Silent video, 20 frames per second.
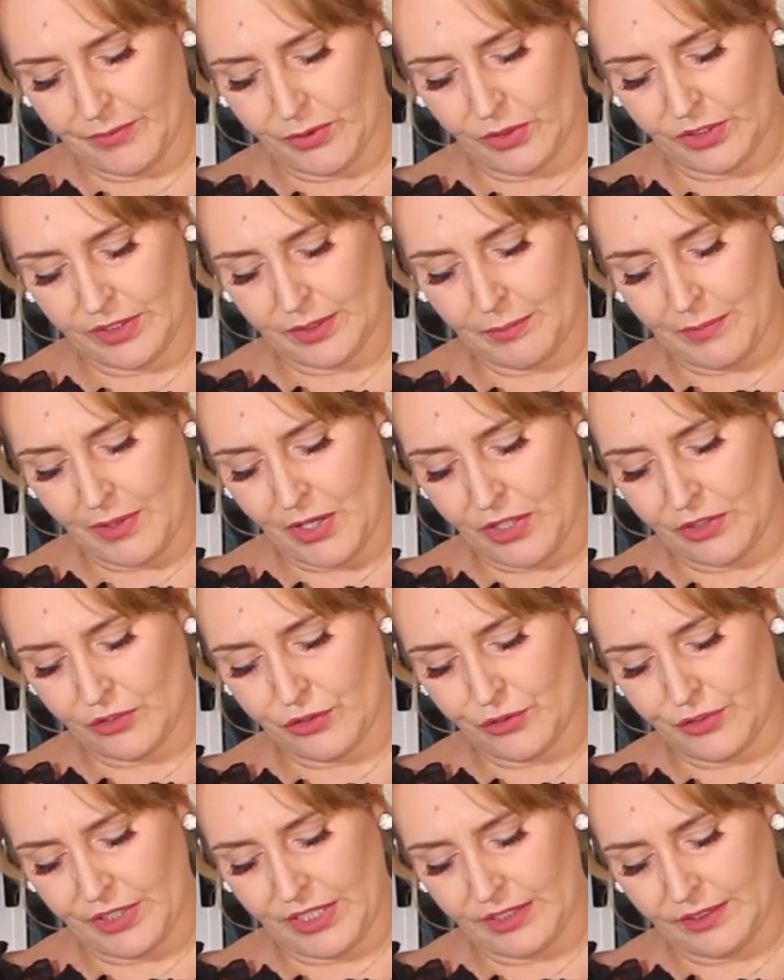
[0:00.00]
or the
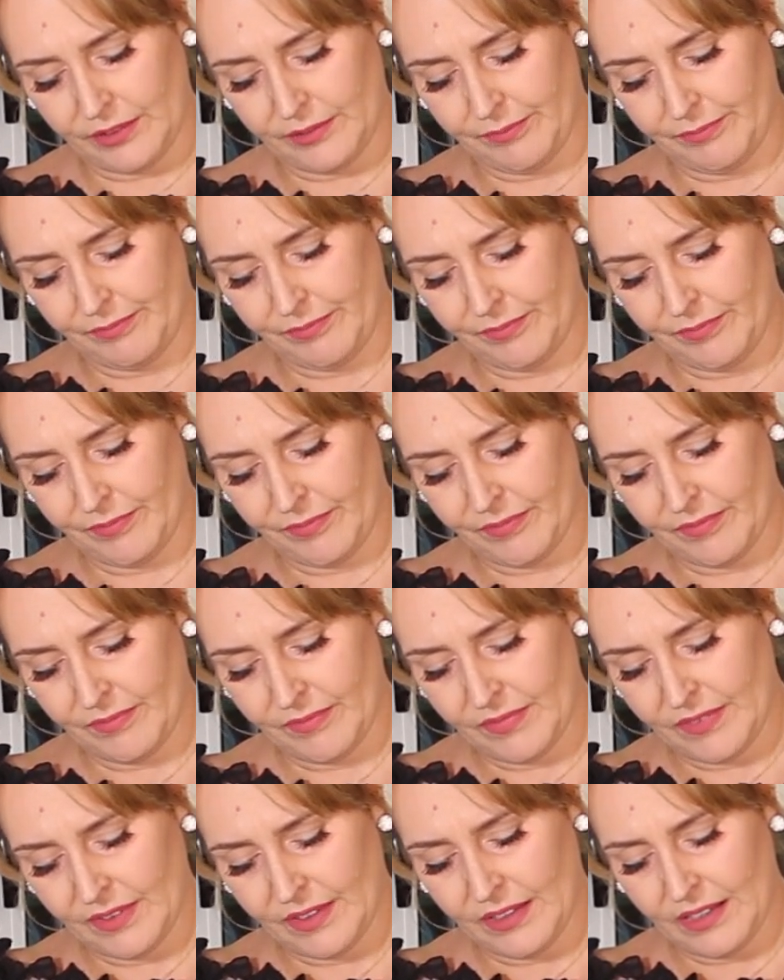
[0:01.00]
margarine,
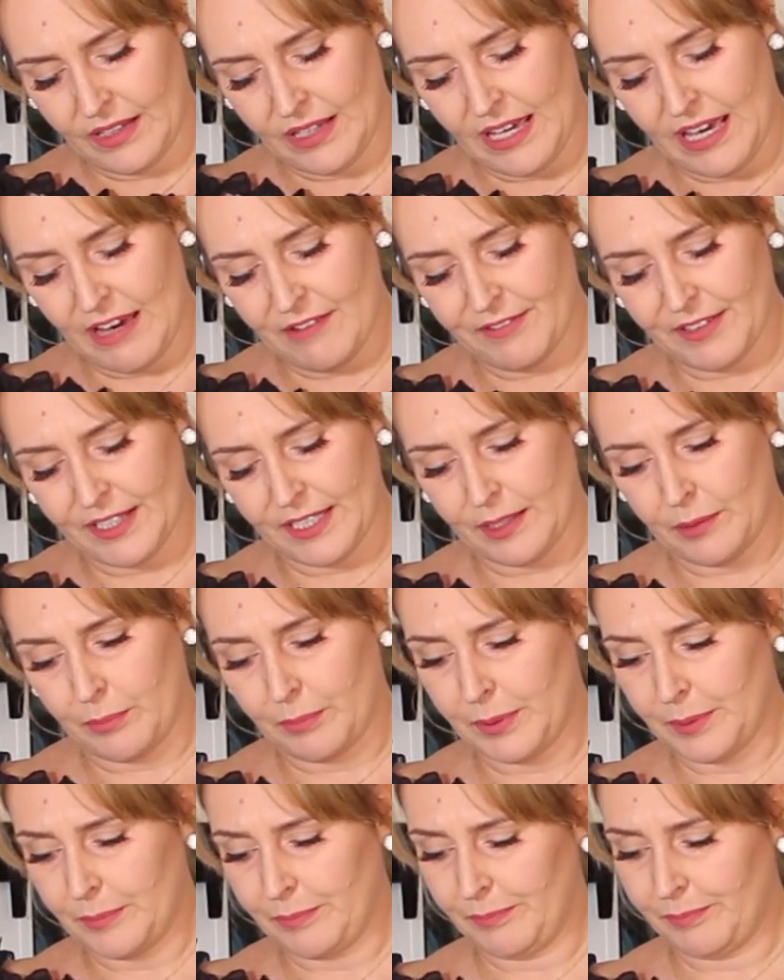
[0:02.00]
1/2
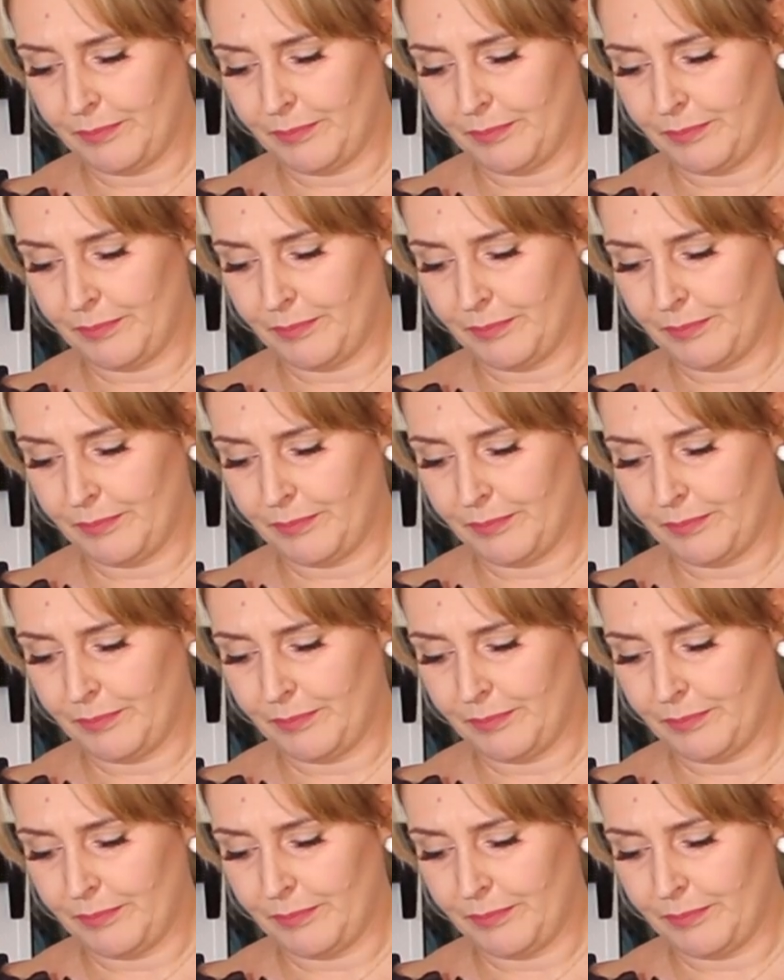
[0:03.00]
cup.